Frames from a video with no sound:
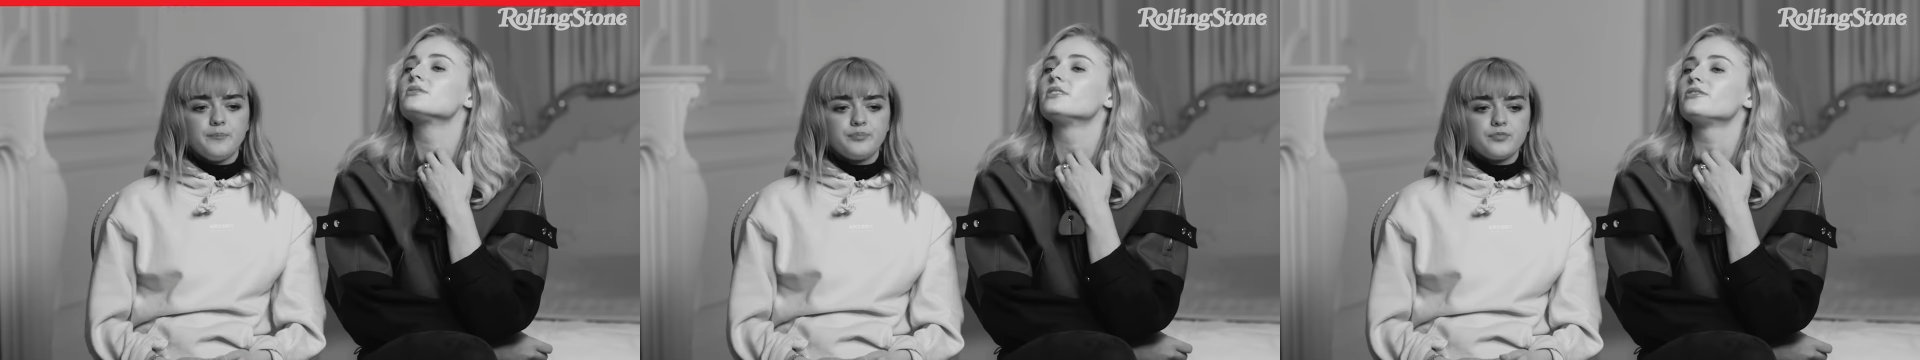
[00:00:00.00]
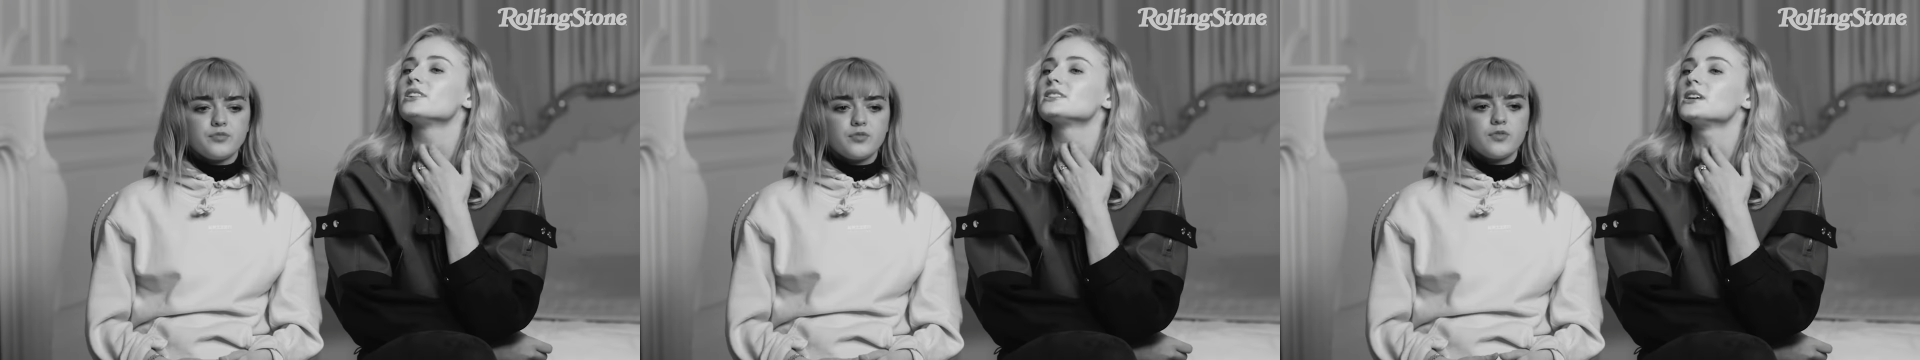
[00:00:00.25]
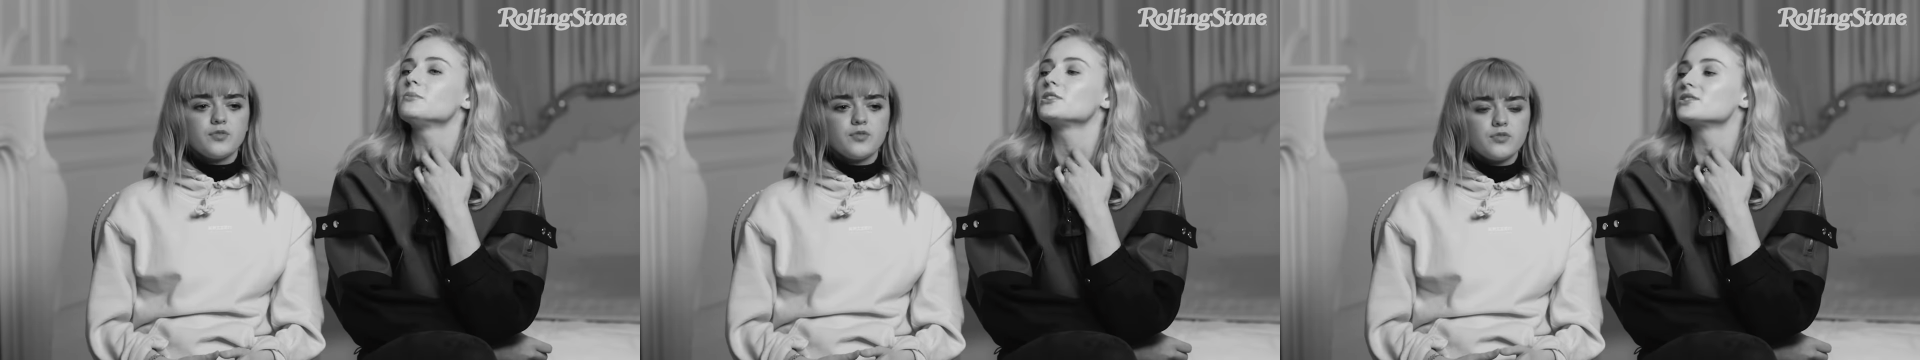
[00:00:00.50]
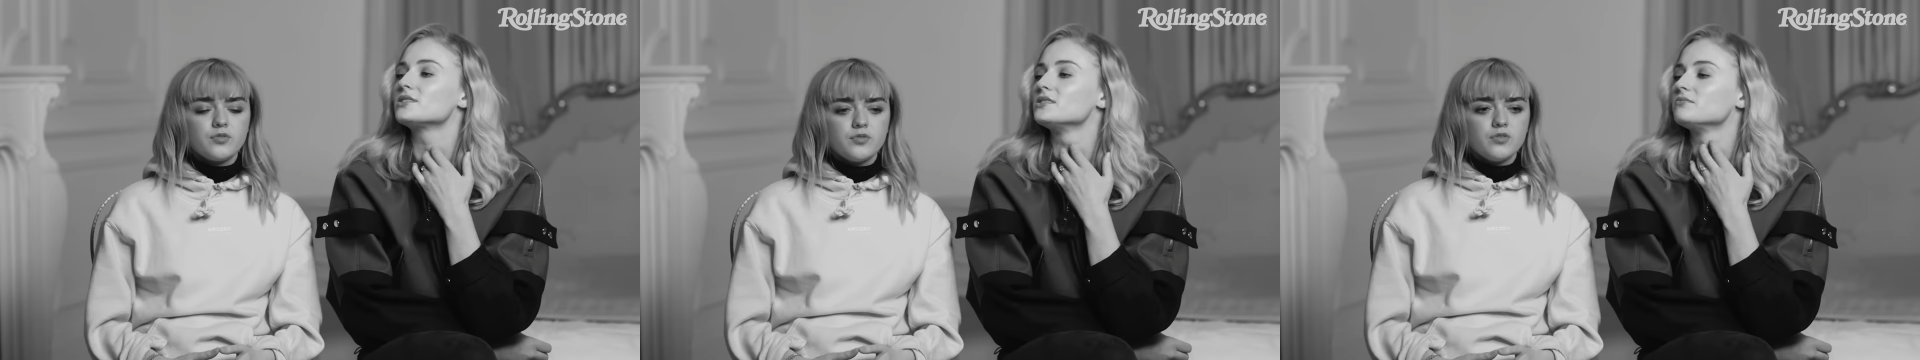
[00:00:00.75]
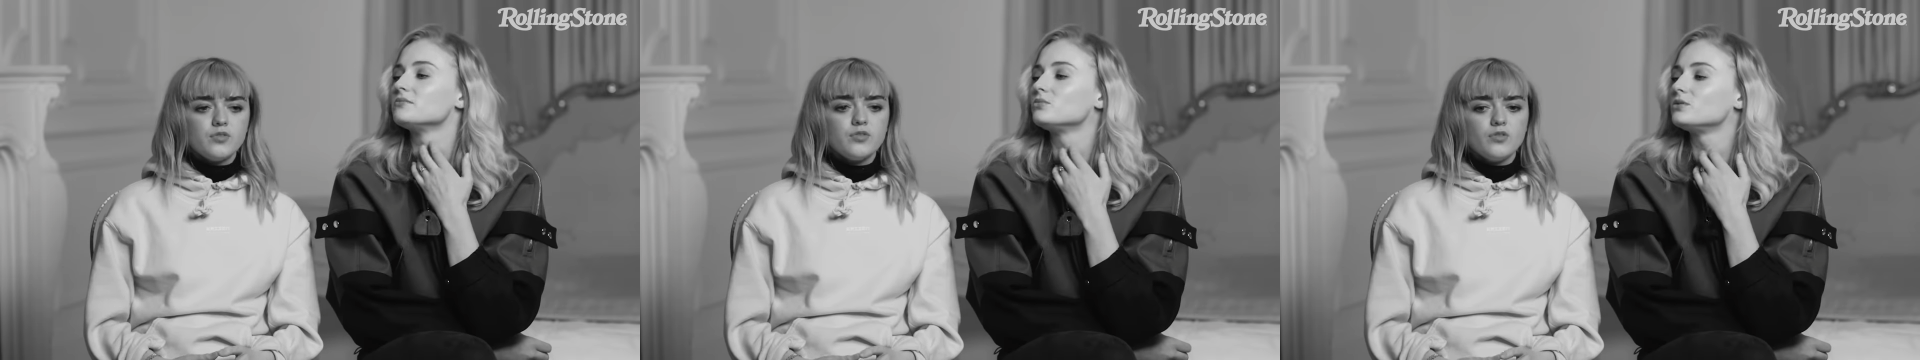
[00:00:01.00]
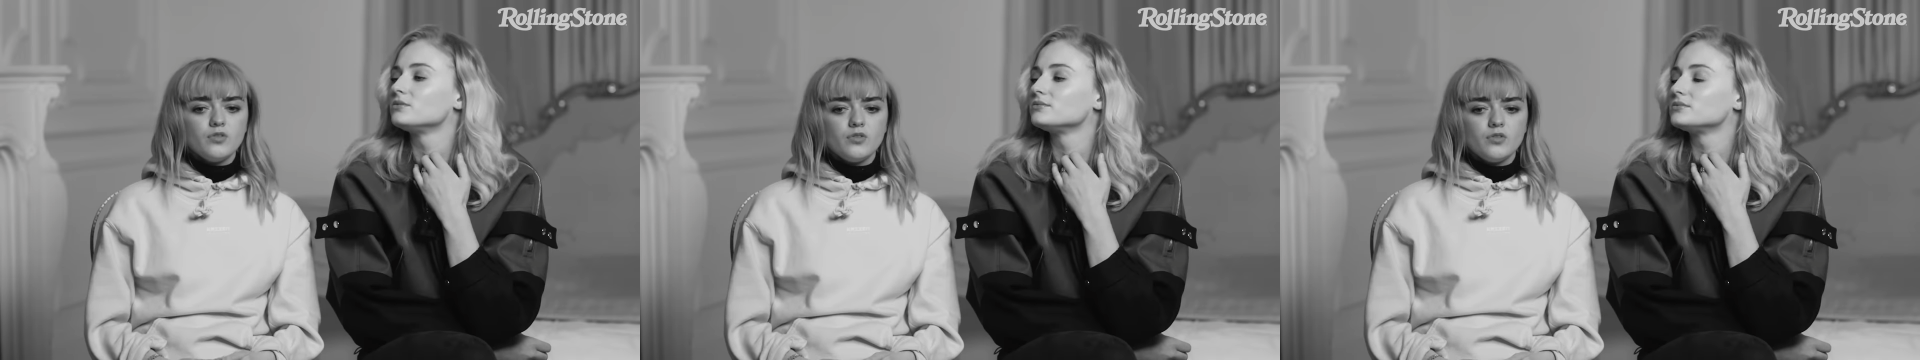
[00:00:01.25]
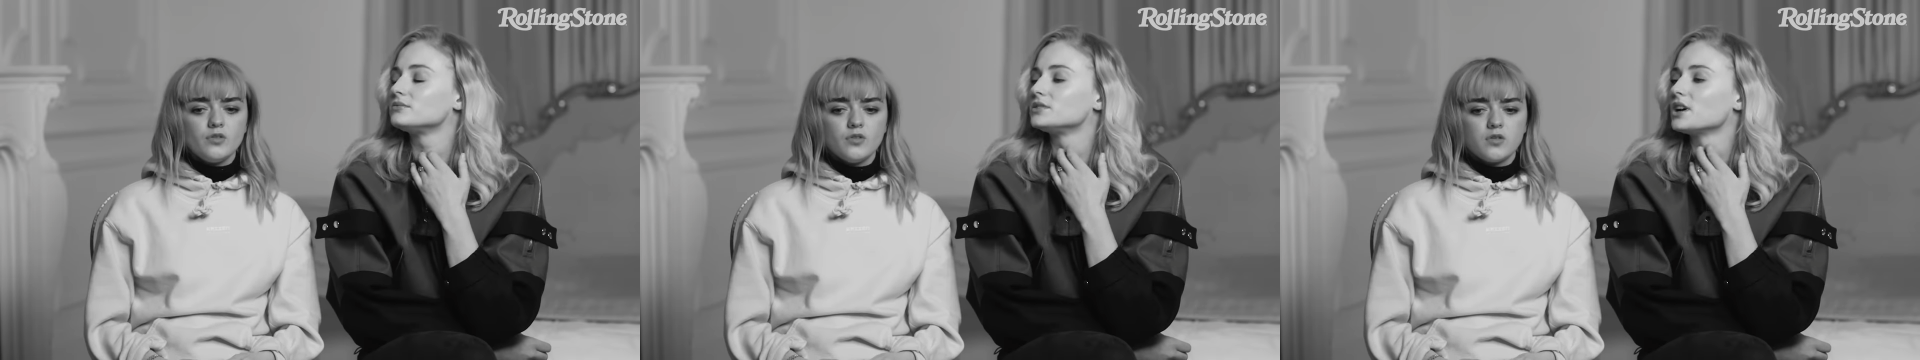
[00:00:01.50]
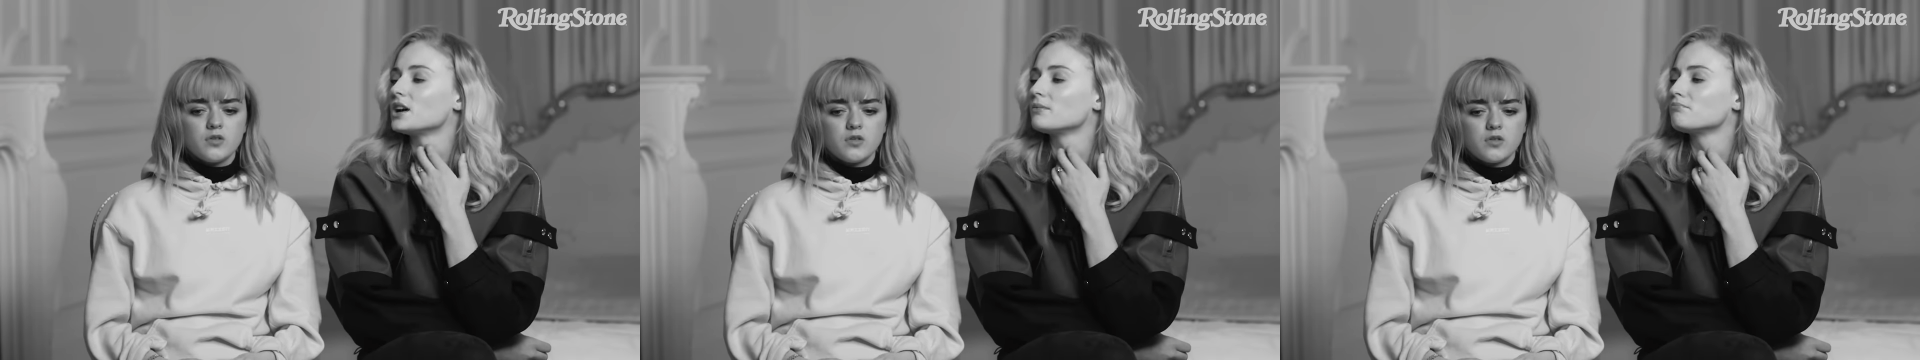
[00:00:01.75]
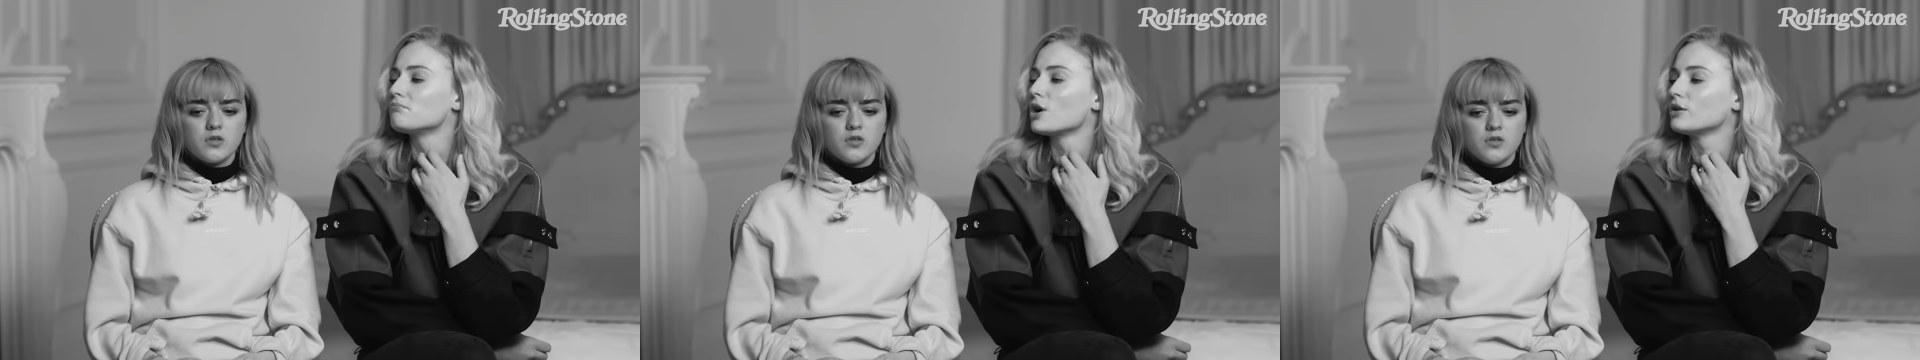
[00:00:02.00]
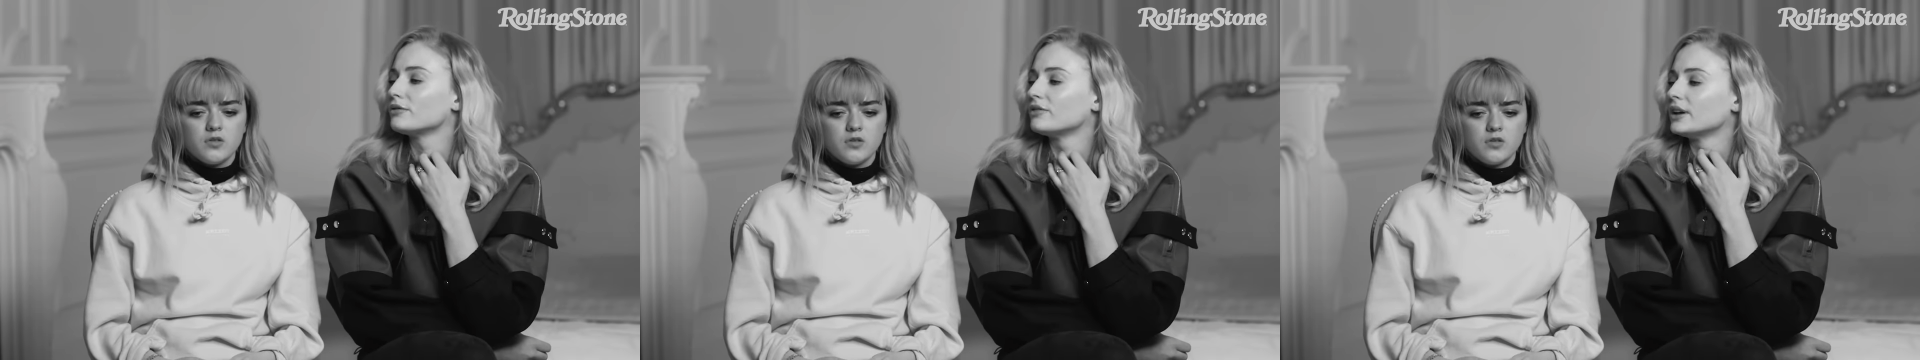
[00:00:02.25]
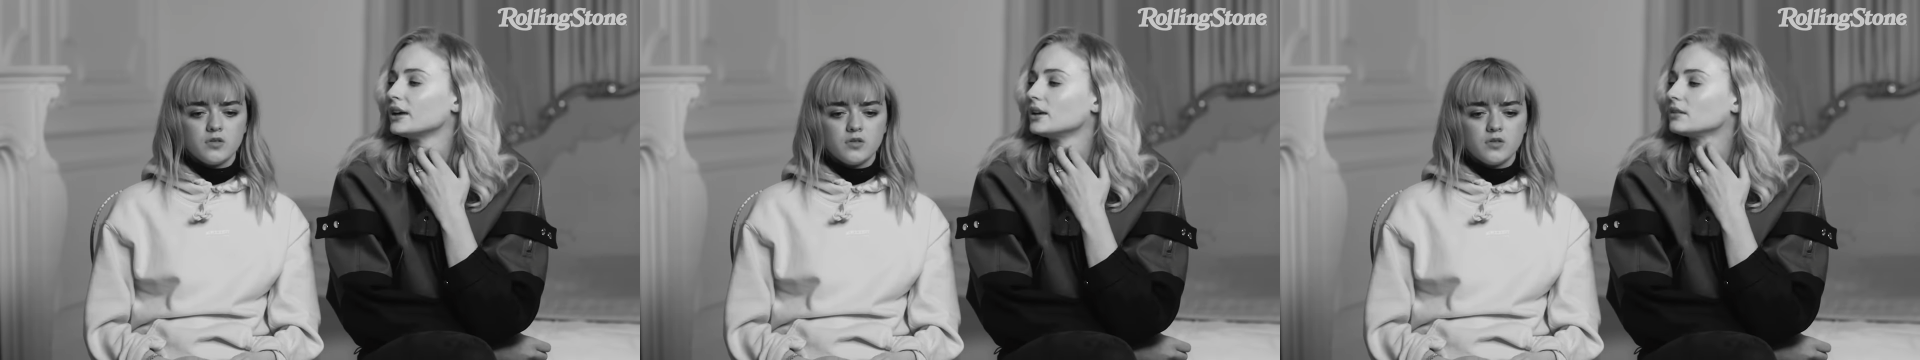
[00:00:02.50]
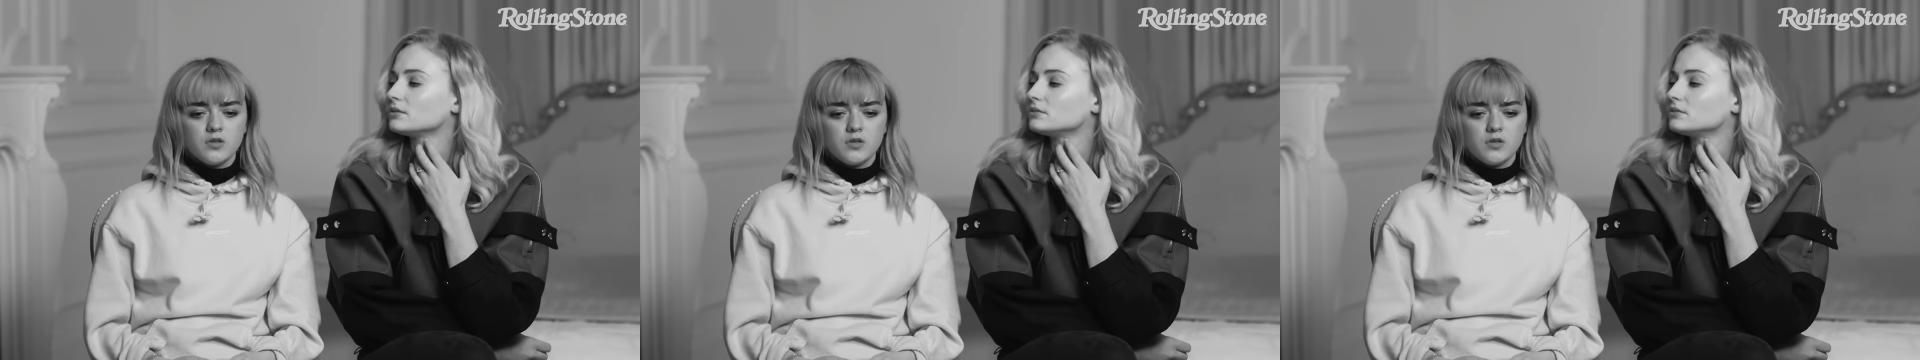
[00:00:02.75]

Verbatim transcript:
Speaker 1: The first time we used the term Mophie.